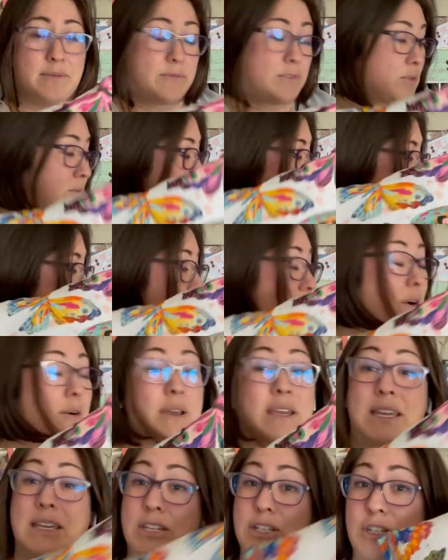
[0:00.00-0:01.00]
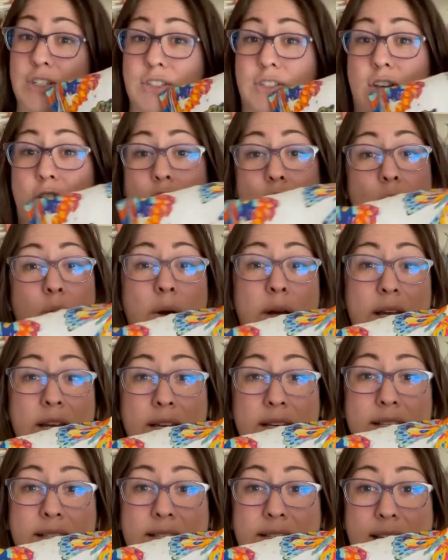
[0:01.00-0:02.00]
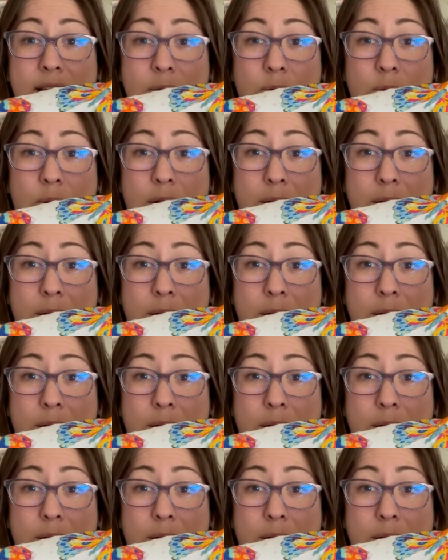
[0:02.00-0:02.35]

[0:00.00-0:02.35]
For right now, it can just go sit where